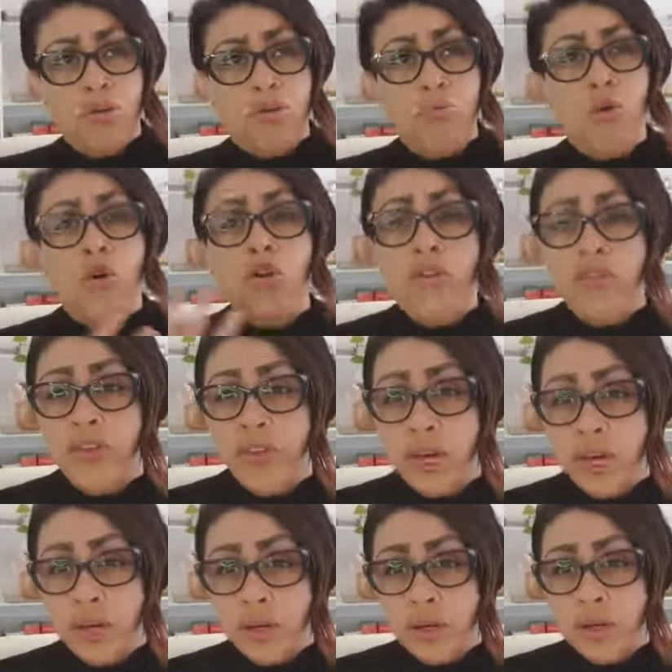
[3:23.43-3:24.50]
more fear,
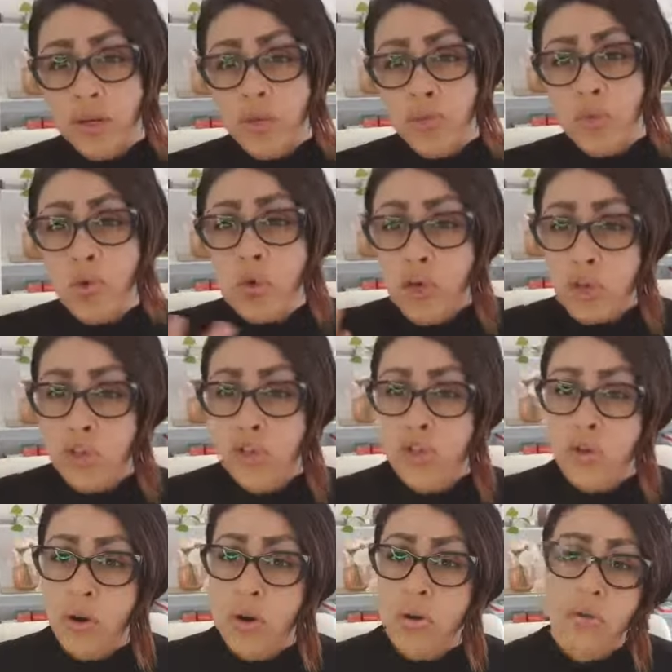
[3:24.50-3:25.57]
more
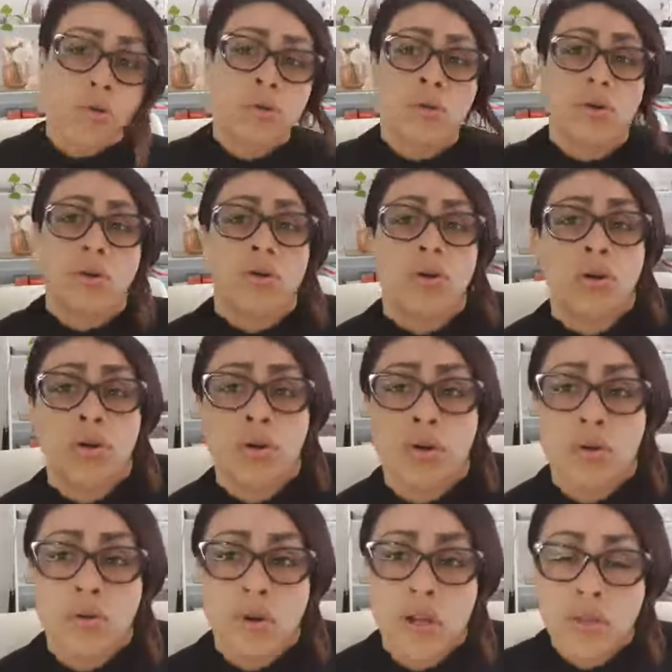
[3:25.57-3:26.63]
control,
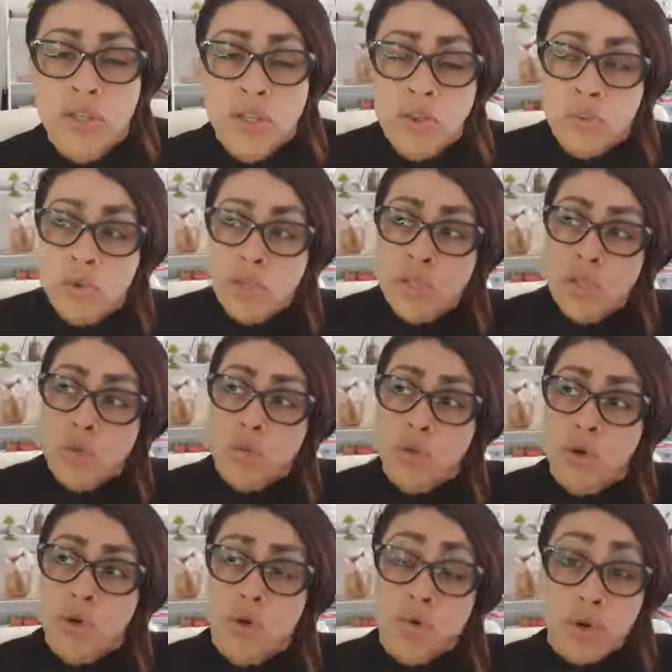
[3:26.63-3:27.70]
right? This what this
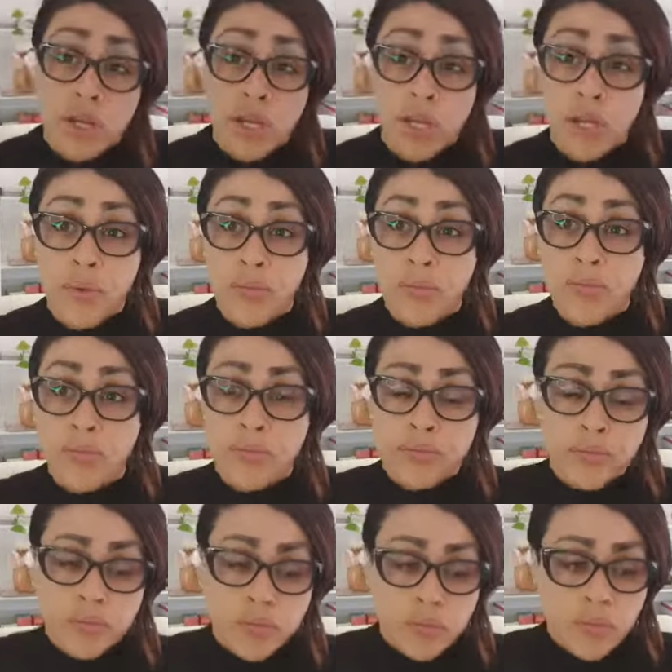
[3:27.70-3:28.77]
world already
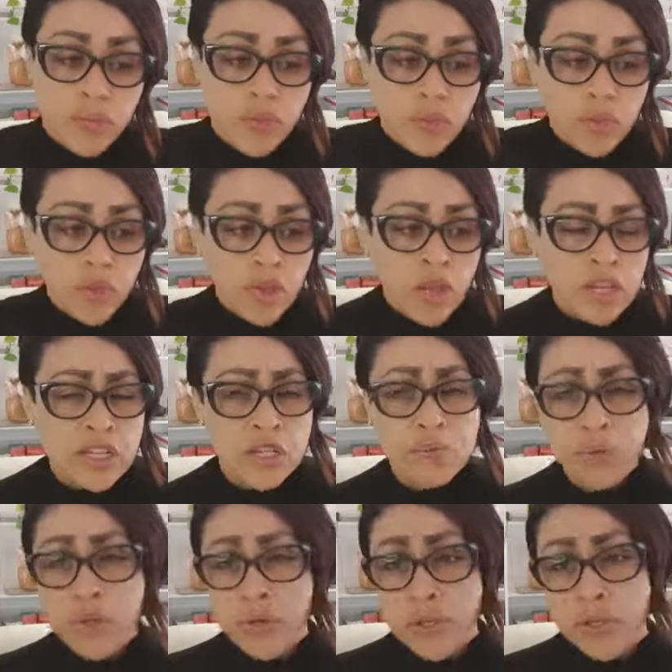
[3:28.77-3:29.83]

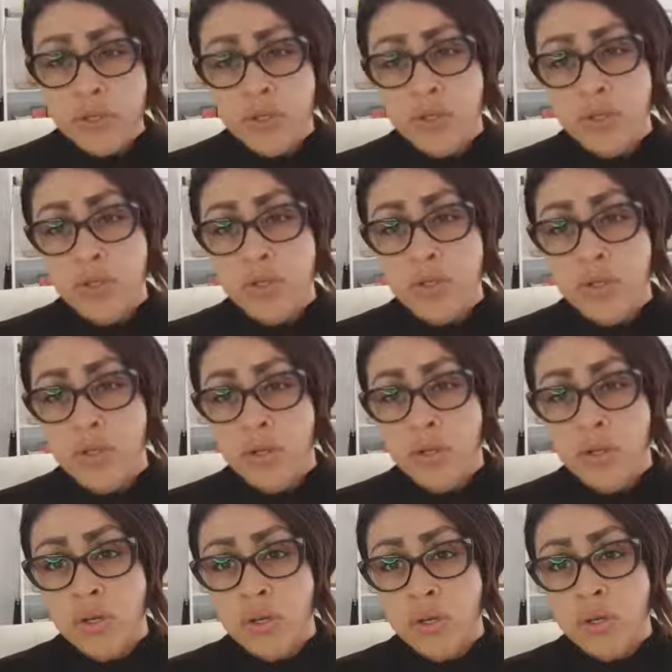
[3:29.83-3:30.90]
experiences.
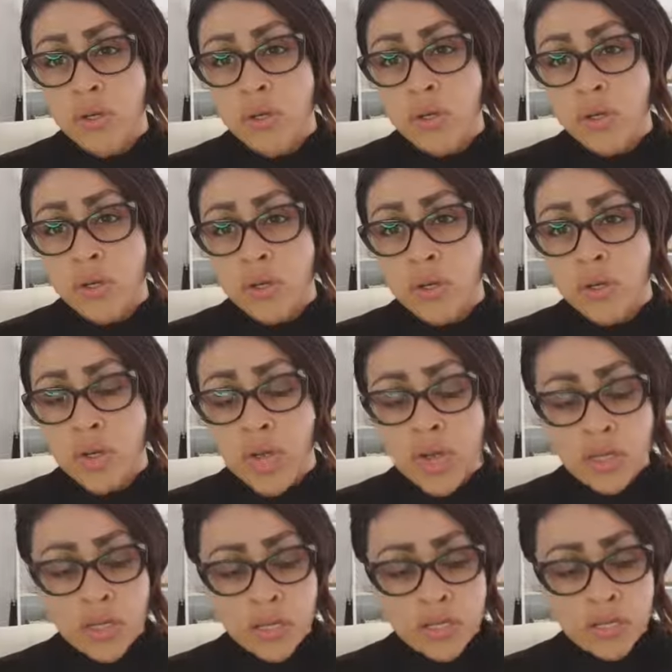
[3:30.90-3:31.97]

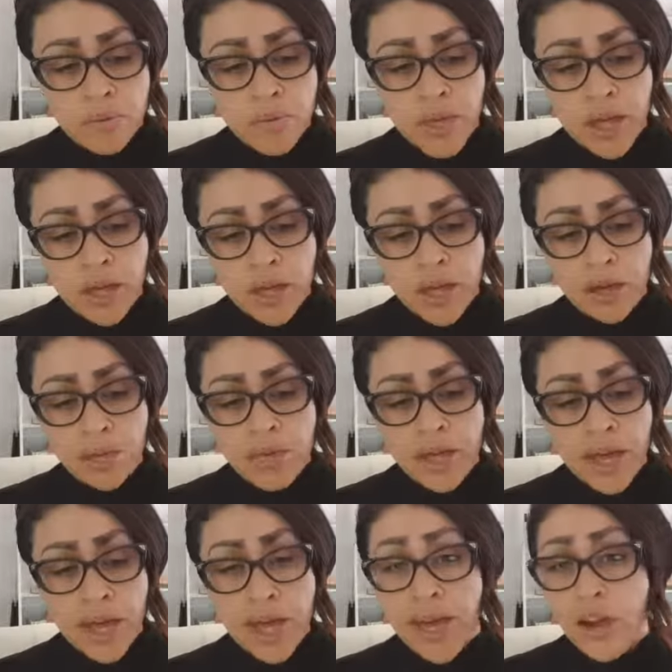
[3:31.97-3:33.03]
And it's about
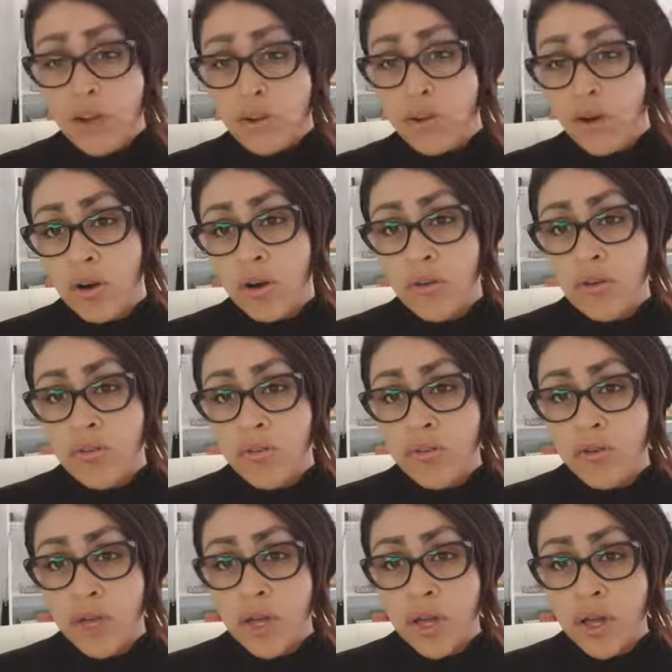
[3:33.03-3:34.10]
coming out
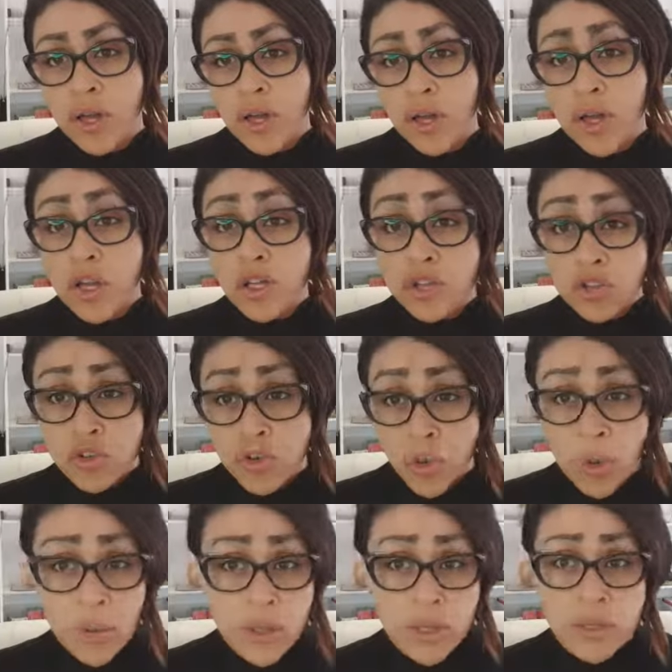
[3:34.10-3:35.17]
of
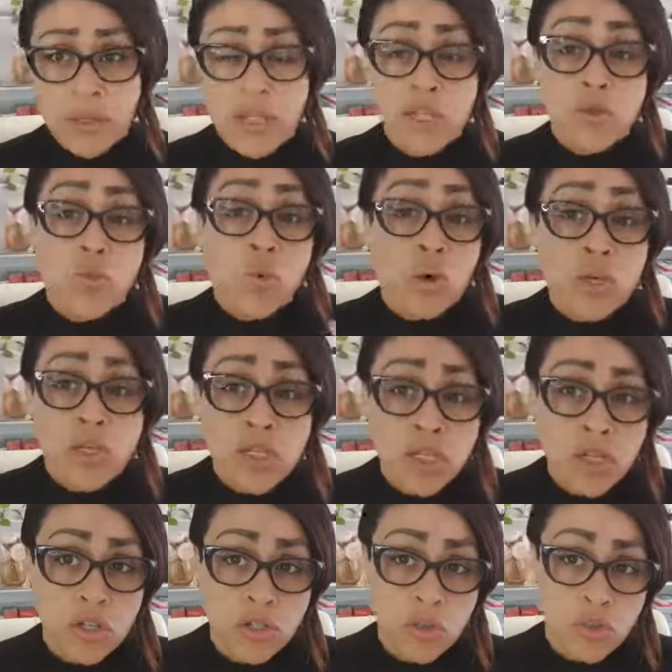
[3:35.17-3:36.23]
controlling things,
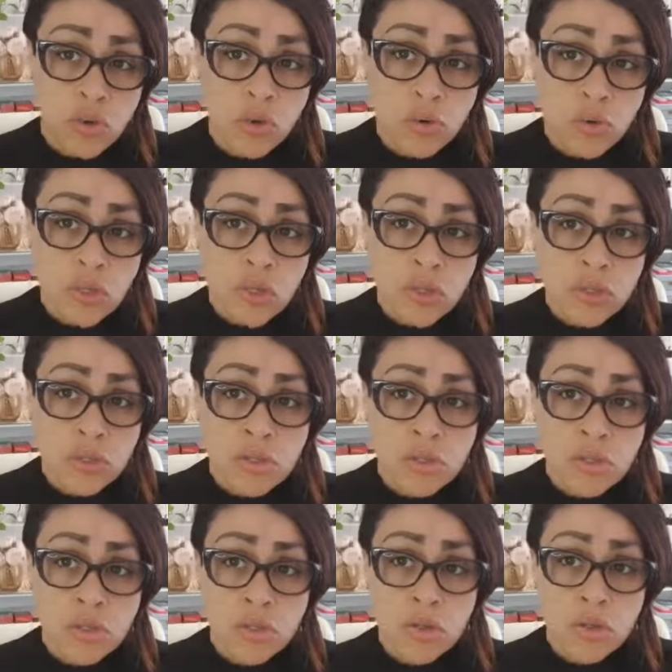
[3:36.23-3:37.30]
wanting control things,